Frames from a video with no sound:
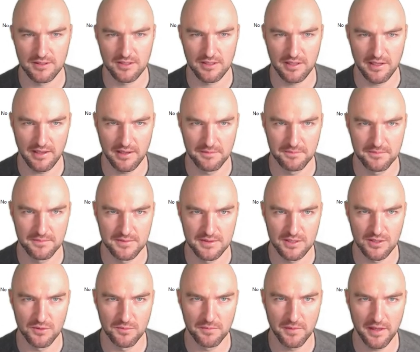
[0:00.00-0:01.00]
Okay,
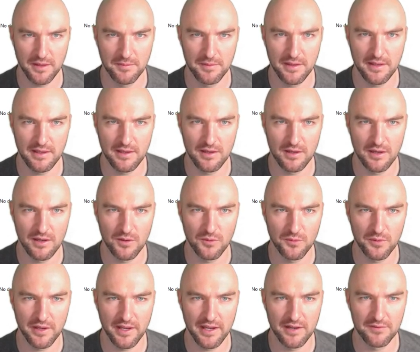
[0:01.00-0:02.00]
so maybe
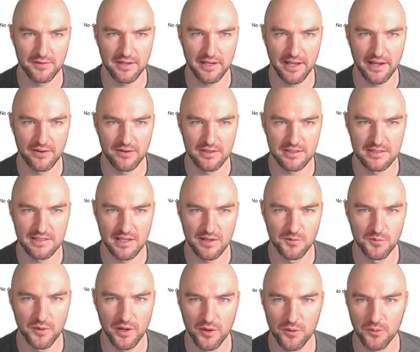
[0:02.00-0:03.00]
we have an error
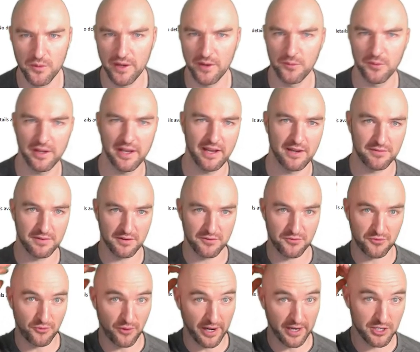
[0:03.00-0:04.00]
somewhere where we have a
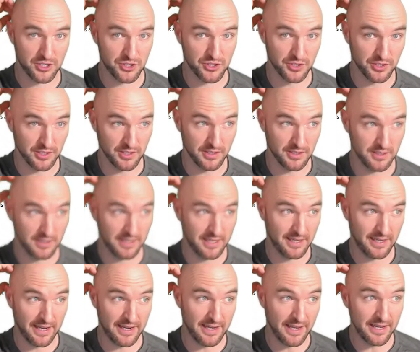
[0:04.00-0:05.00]
fractional,
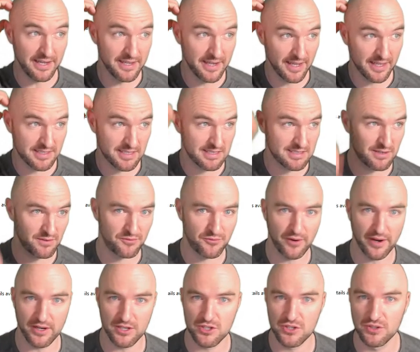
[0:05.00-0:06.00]
an index as a
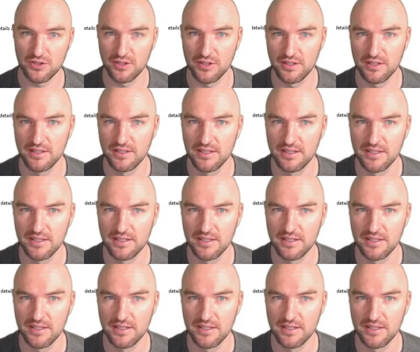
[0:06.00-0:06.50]
fractional